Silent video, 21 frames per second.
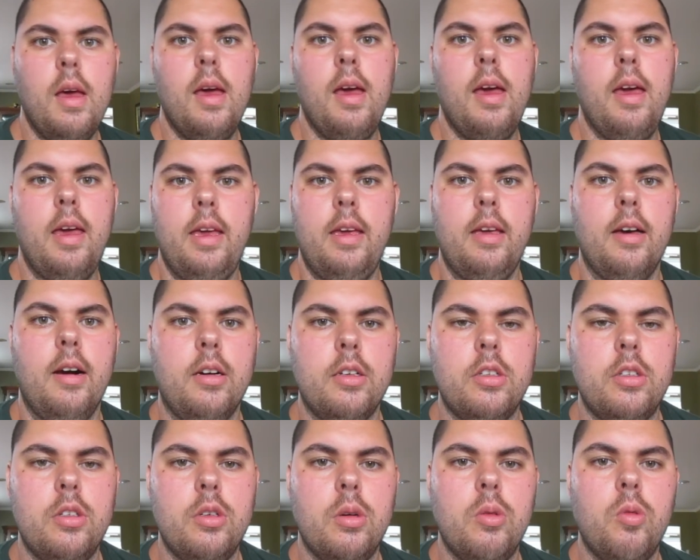Hey y'all,
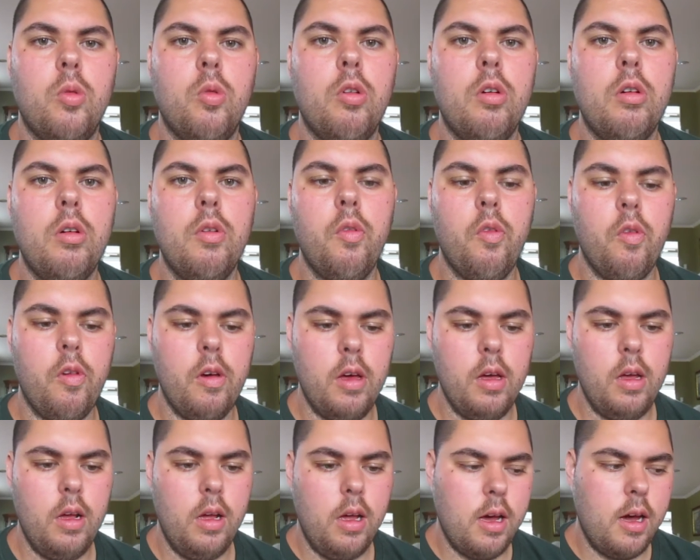it's AWolf.
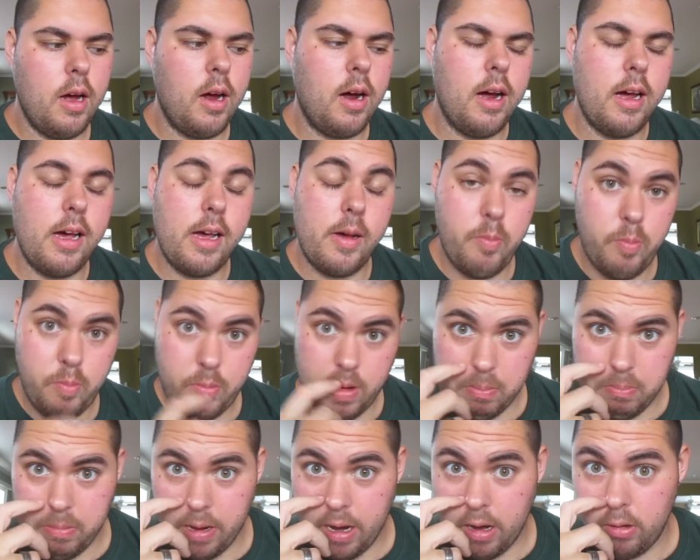My
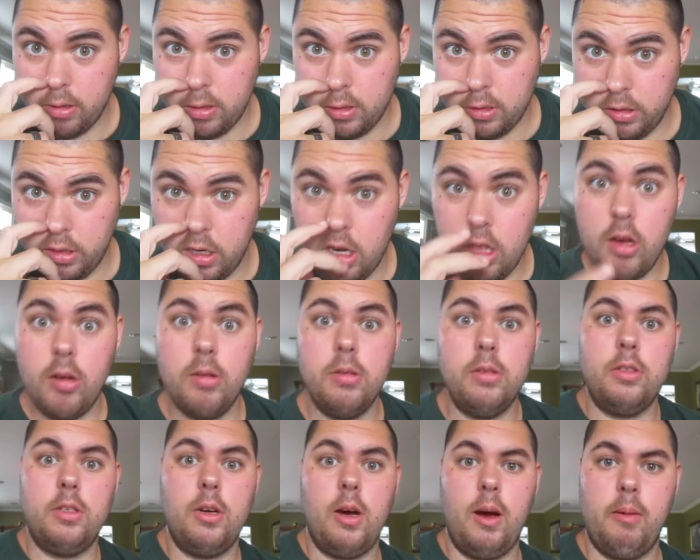battery's low,
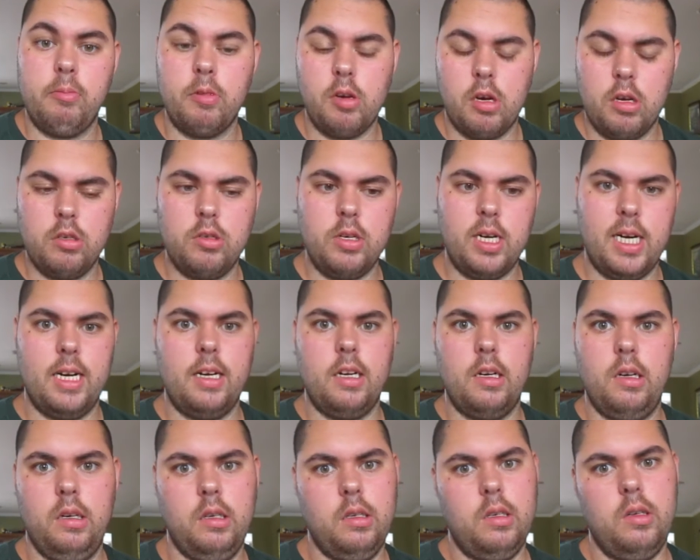so I'm gonna try to
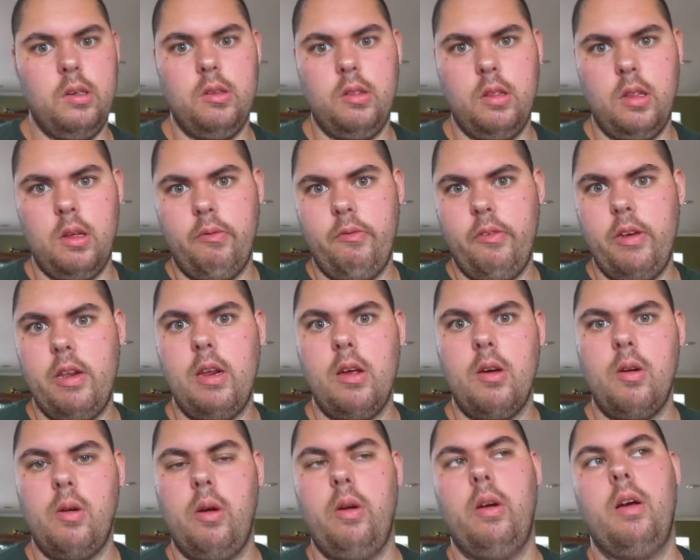do the
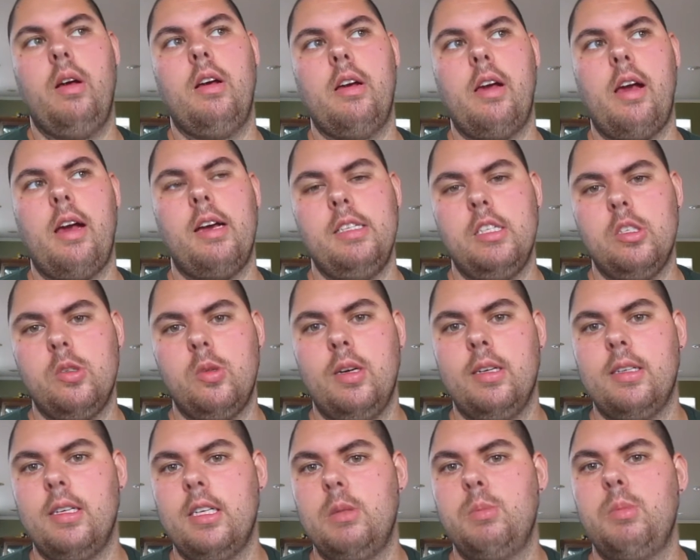video as
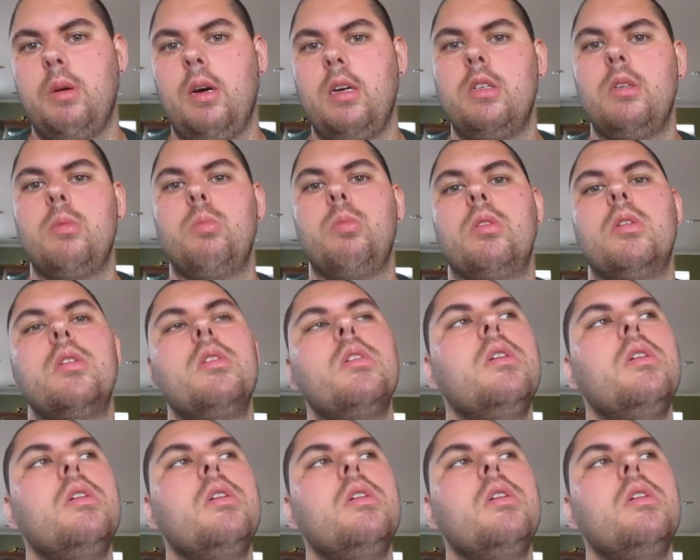quick as possible.